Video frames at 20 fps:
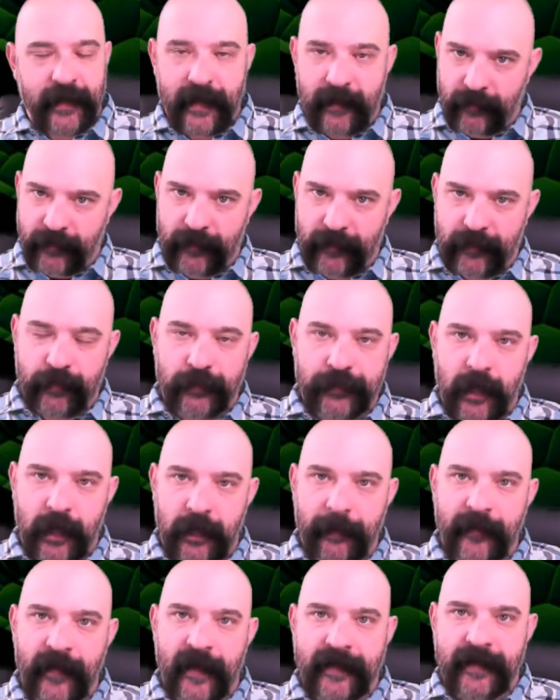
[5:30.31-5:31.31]
And we'll talk
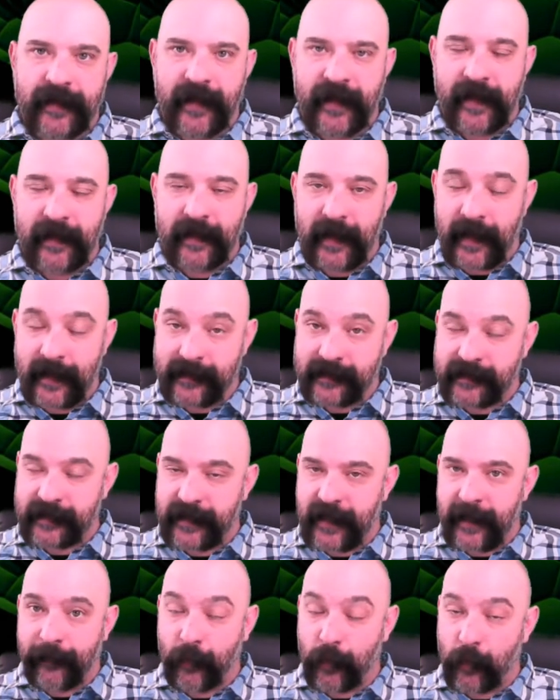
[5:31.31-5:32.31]
about that tight end
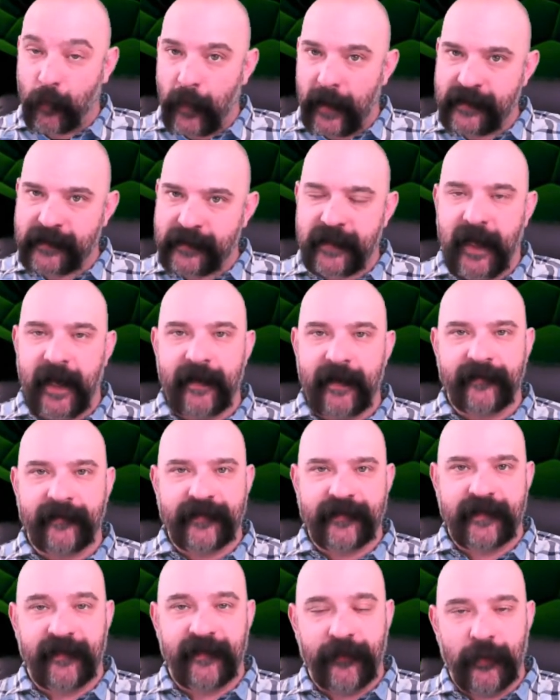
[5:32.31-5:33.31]
landscape or wasteland,
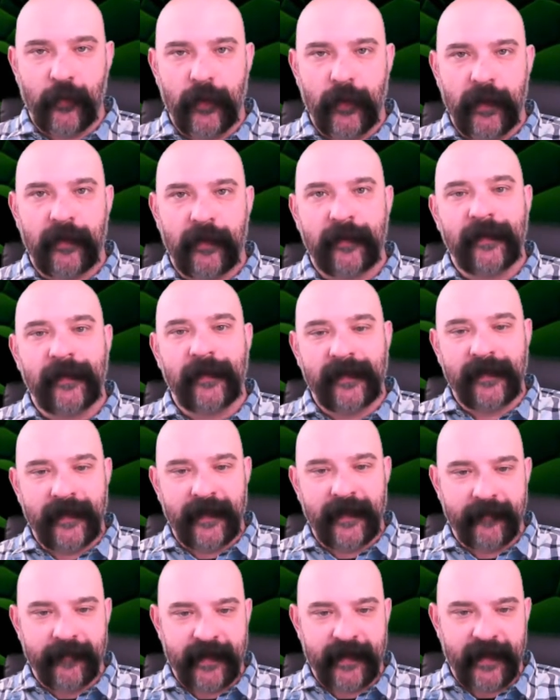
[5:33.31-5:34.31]
if you will,
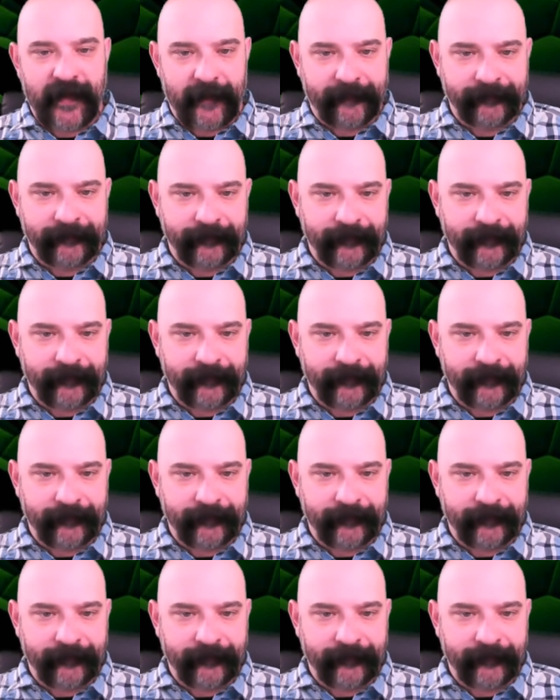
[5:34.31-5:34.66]
in a minute.